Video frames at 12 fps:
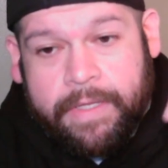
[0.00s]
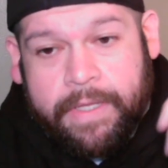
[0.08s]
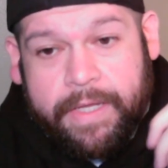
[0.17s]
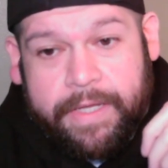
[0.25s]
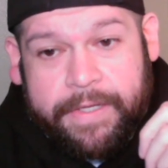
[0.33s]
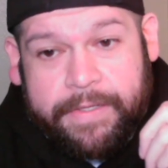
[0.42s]

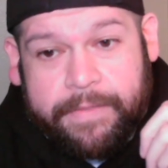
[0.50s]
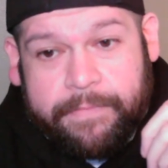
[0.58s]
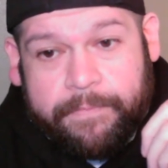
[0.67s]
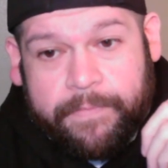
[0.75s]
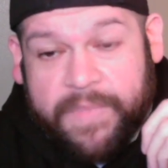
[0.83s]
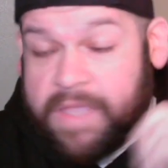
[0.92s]
Uh,
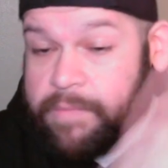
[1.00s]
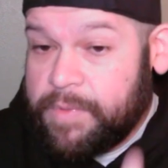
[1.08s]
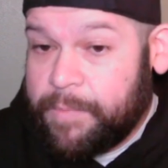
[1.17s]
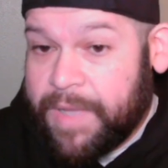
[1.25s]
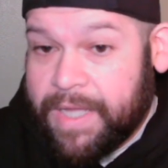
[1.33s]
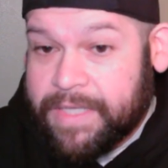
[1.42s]
keep
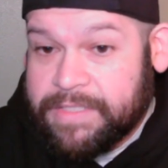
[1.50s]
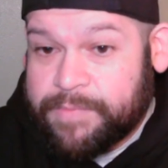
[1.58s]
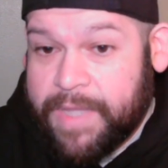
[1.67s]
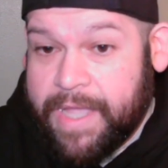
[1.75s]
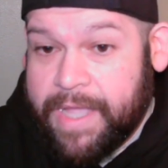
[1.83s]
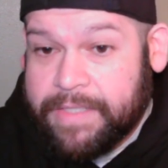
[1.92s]
the pockets
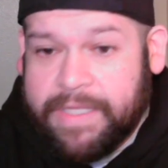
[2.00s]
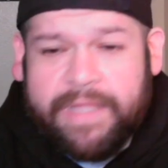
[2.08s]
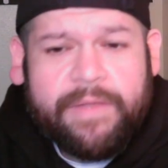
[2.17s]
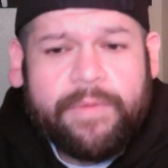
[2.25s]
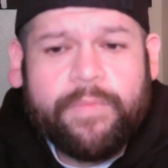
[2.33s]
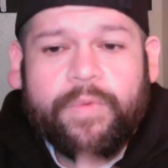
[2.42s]
packed.
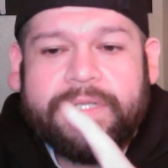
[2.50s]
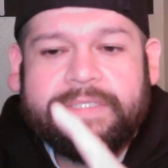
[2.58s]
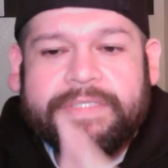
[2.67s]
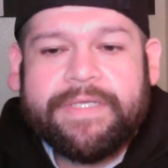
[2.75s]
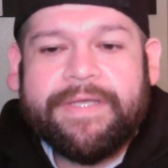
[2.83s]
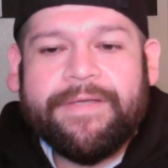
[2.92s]
And what
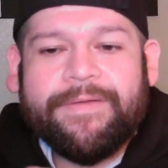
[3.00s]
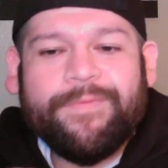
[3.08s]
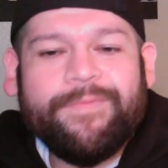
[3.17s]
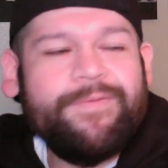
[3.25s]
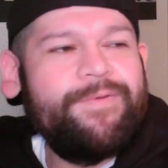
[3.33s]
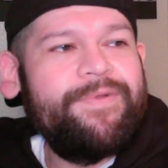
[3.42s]
is uh,
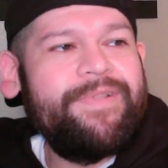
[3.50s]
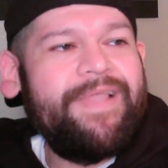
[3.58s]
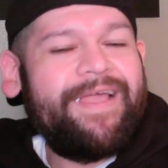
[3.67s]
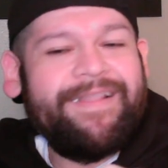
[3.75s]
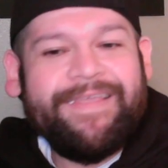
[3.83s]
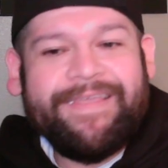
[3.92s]
we'll do it
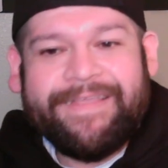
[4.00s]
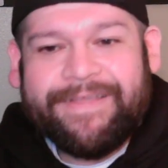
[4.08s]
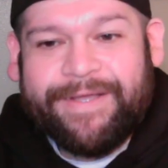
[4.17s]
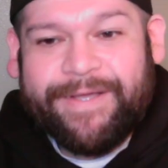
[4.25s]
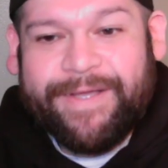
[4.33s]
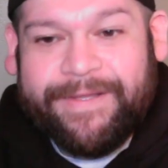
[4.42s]
like Lee.
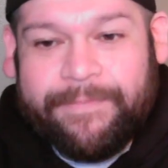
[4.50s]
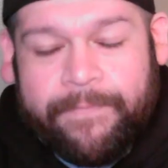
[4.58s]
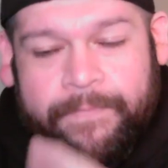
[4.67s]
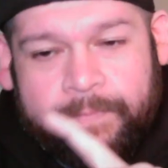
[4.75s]
Uh,